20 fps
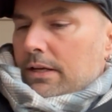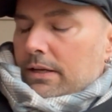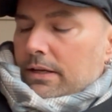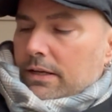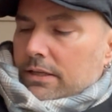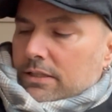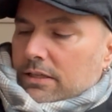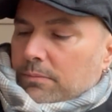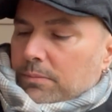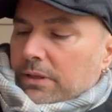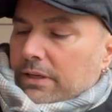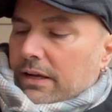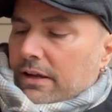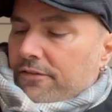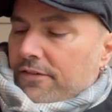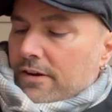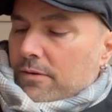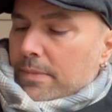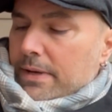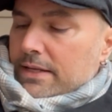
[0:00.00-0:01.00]
is something I
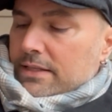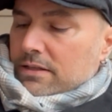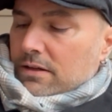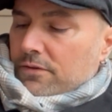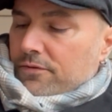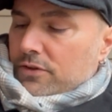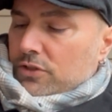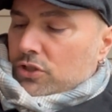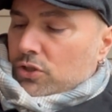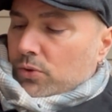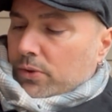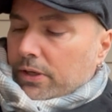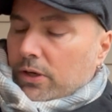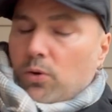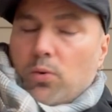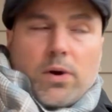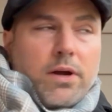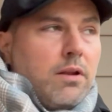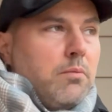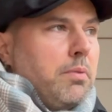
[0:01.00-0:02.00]
found myself enjoying
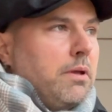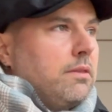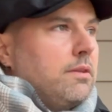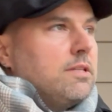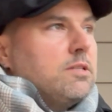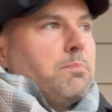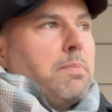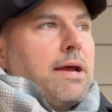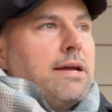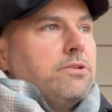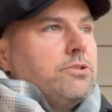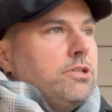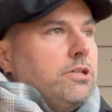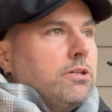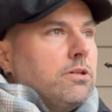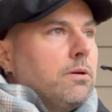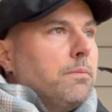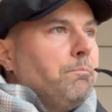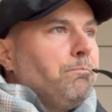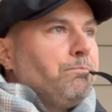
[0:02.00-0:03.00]
quite a bit this past
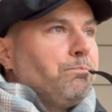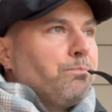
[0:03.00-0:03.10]
year.